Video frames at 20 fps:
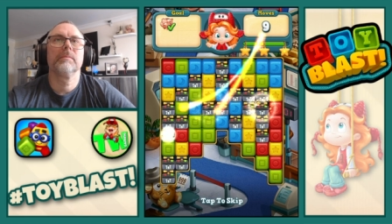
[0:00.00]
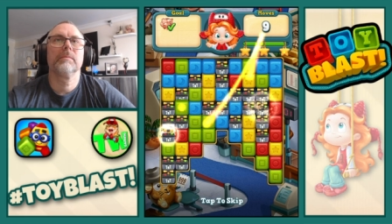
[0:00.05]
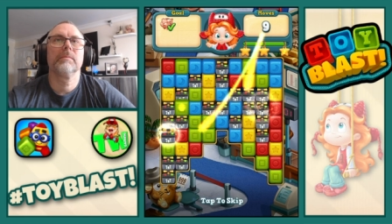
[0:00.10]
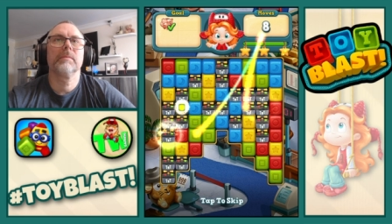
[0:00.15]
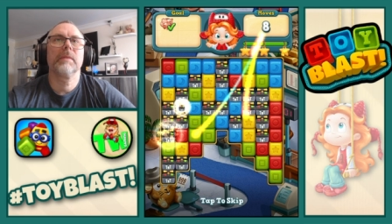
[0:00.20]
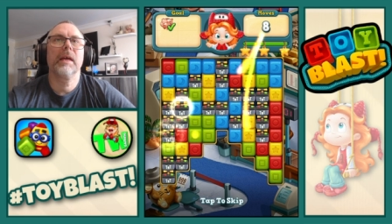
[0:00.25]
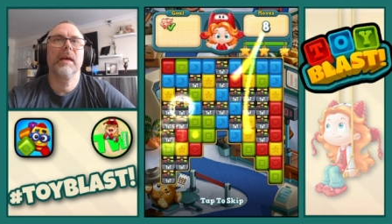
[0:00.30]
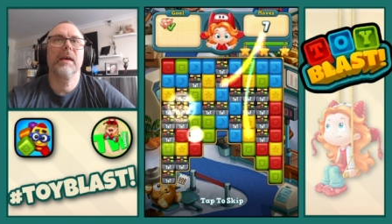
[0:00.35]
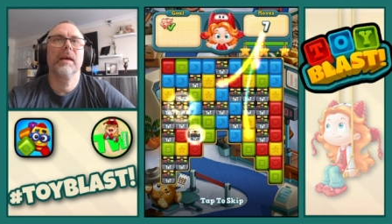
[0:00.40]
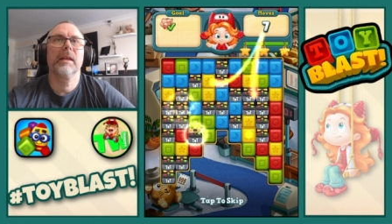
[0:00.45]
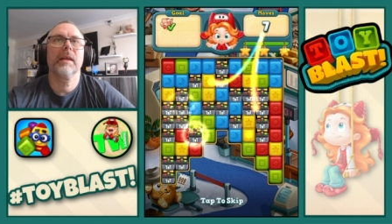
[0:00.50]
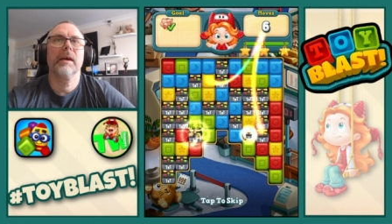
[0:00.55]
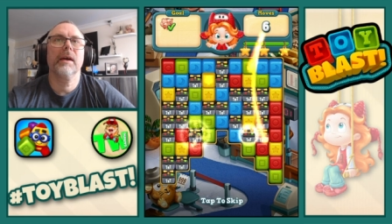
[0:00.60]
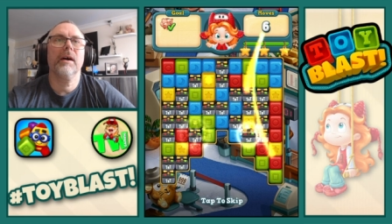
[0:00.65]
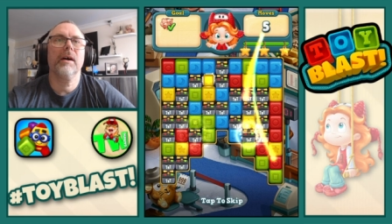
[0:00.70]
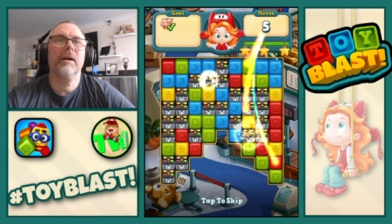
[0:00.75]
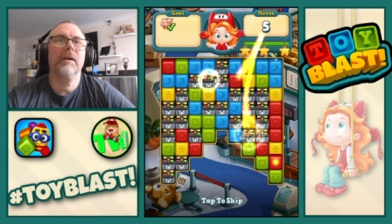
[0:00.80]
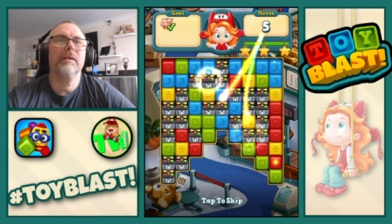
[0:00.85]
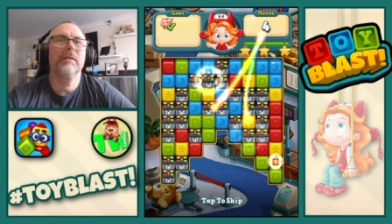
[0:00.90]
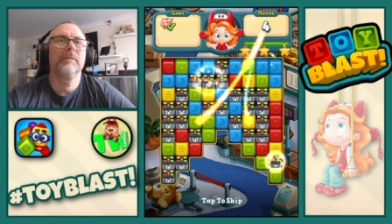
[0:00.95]
There they
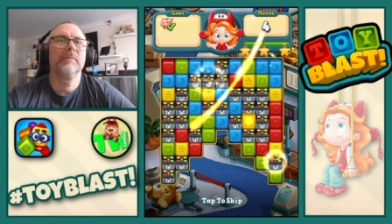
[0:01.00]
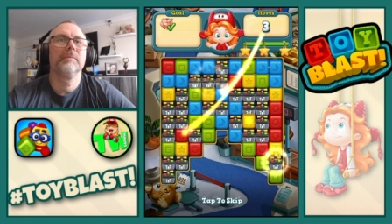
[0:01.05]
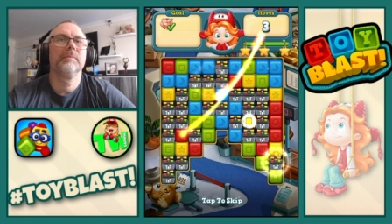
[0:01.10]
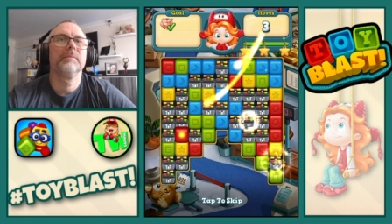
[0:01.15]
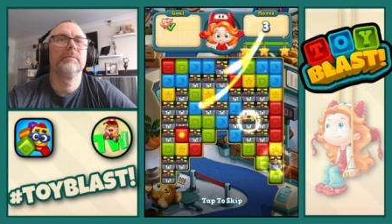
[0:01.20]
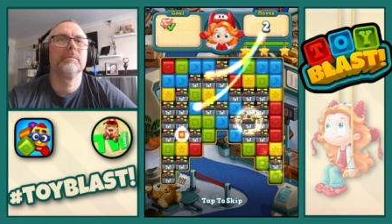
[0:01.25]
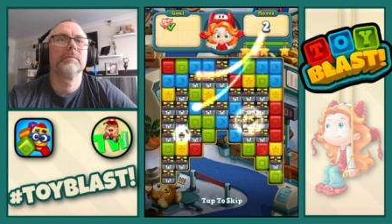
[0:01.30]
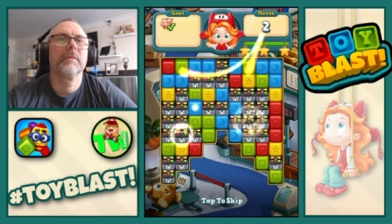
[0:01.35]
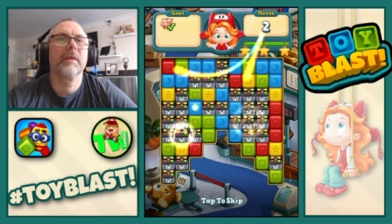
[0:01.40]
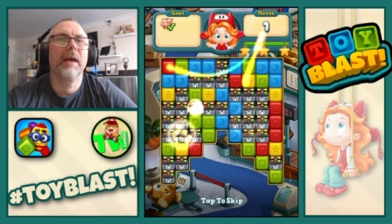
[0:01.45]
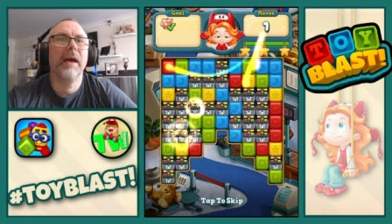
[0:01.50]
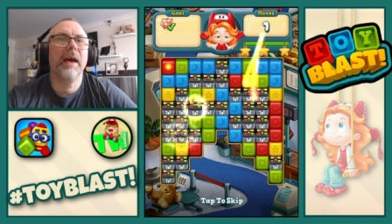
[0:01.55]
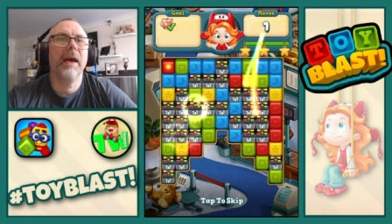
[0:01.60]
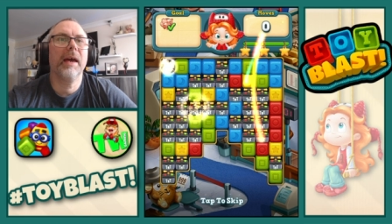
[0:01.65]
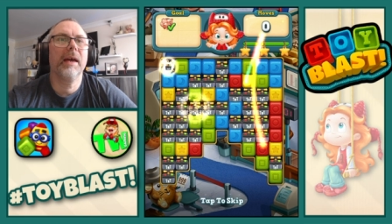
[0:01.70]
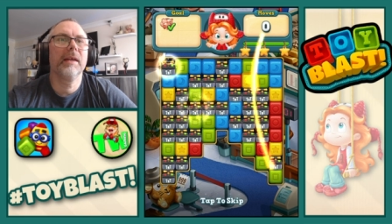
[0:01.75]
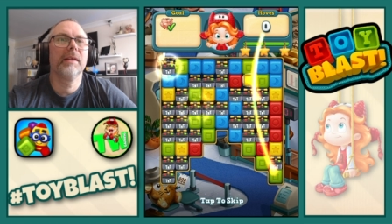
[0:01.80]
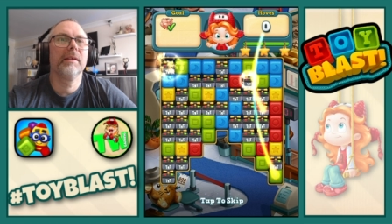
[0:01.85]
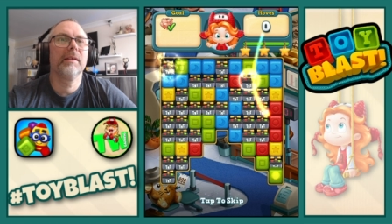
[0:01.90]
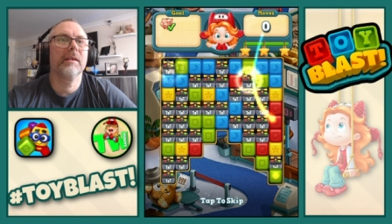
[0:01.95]
are.
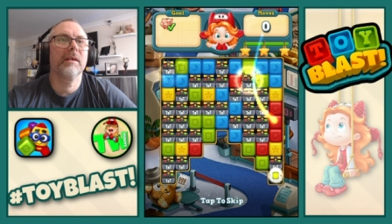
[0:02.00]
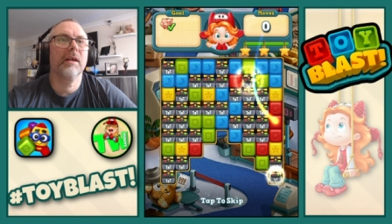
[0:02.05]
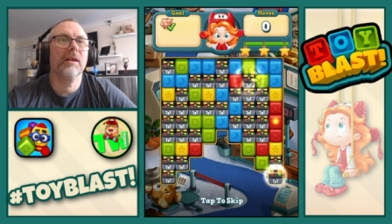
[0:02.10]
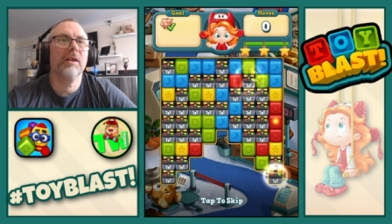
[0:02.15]
And a